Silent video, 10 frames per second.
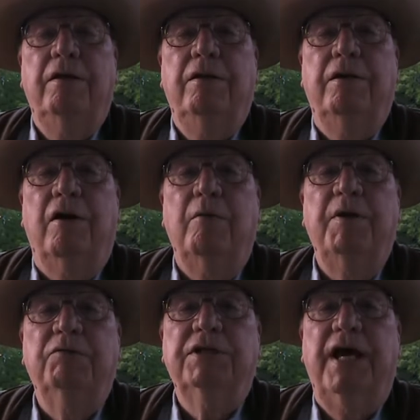The
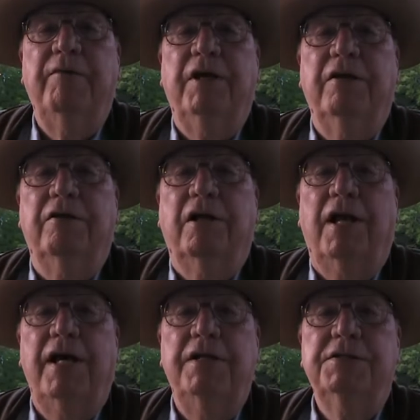Army was having their
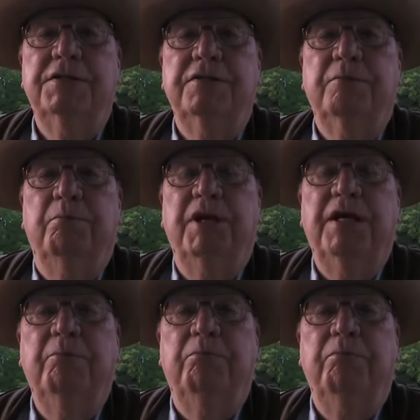last big
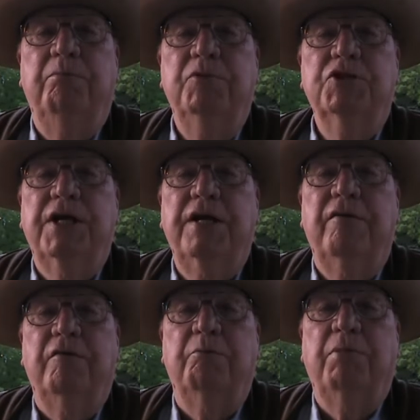
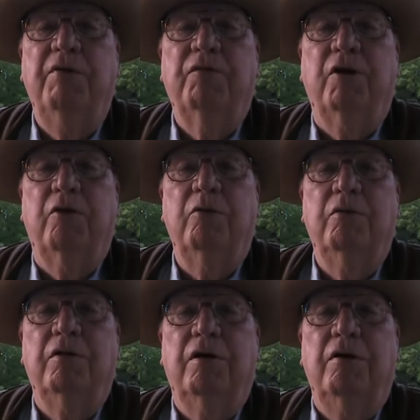sale of buffalo,
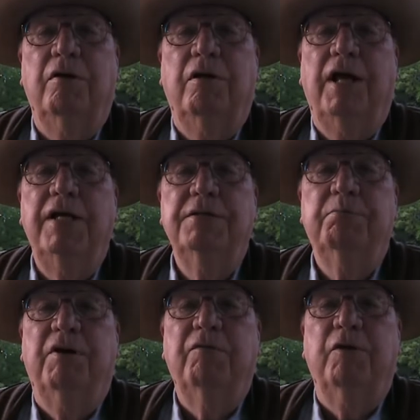the last
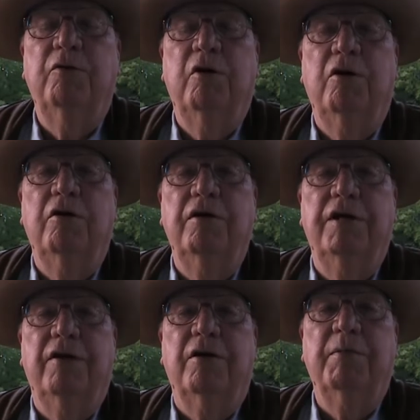buffalo herd
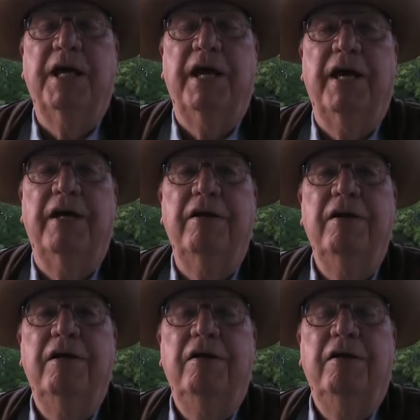the Army had
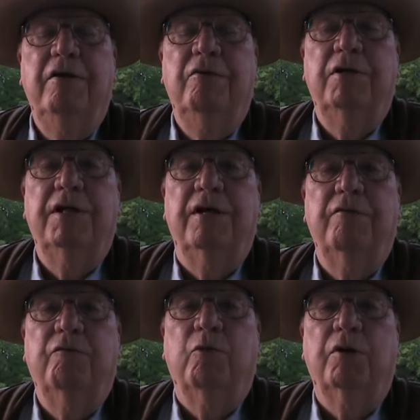down
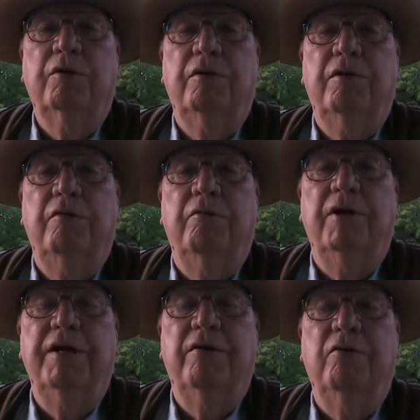at Fort
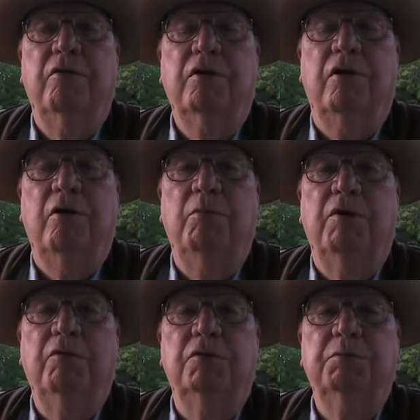Reno,
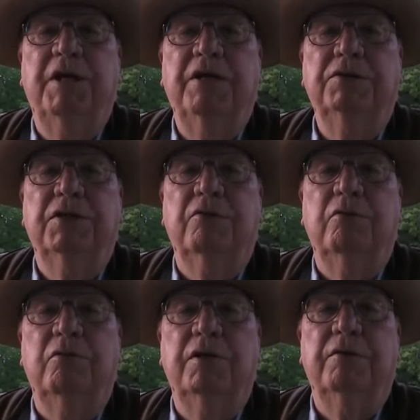Oklahoma, was being
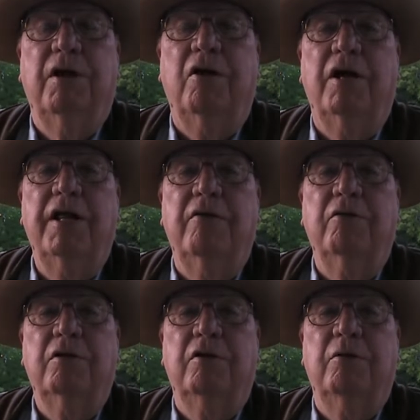sold at Arnett,
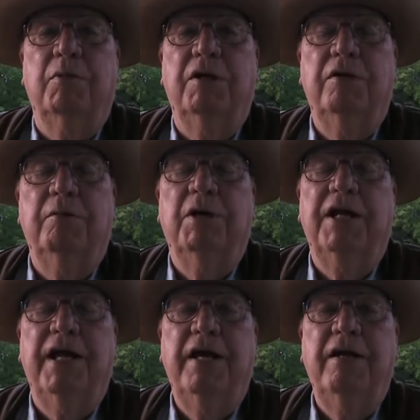Oklahoma. And my
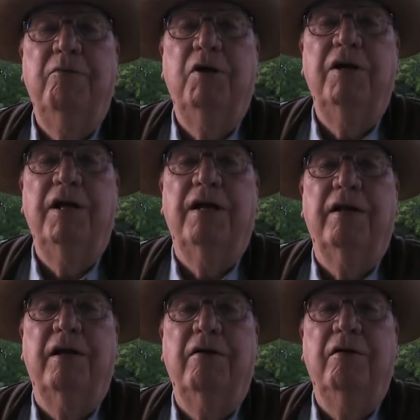dad went down
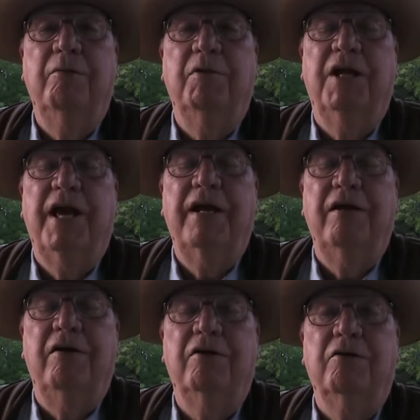there, my dad
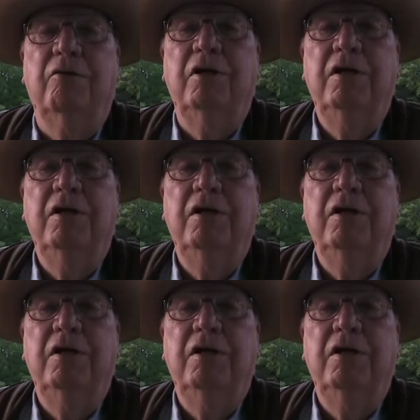and uncle,